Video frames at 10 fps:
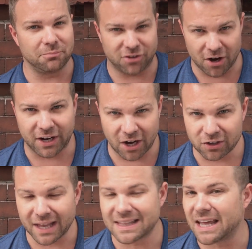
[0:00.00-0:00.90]
dark
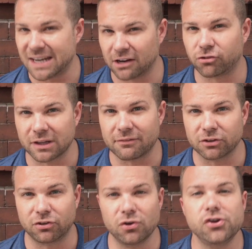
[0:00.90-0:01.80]
hair like that, natural level
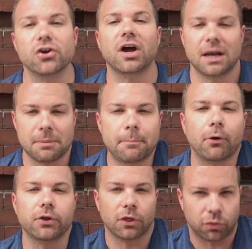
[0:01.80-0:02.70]
2, you're going to be
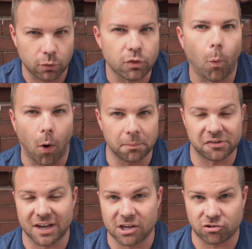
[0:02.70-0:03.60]
pulling through the warm
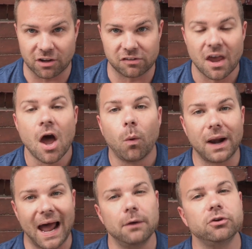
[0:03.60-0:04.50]
stages.
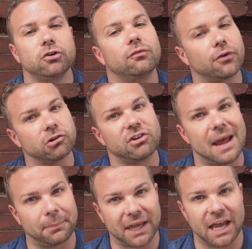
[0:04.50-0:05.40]
What I would do, virgin
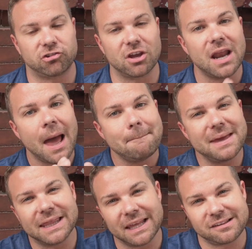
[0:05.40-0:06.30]
application,
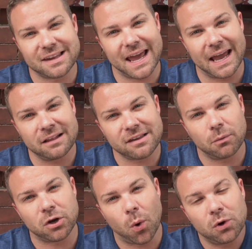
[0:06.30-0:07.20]
mid-lengths and ends,
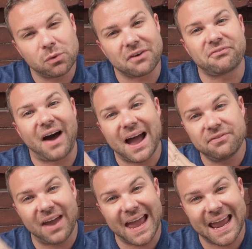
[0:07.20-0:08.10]
I would go in with a
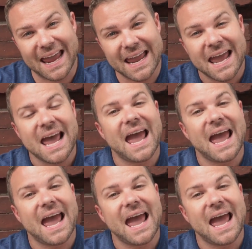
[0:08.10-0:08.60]
5A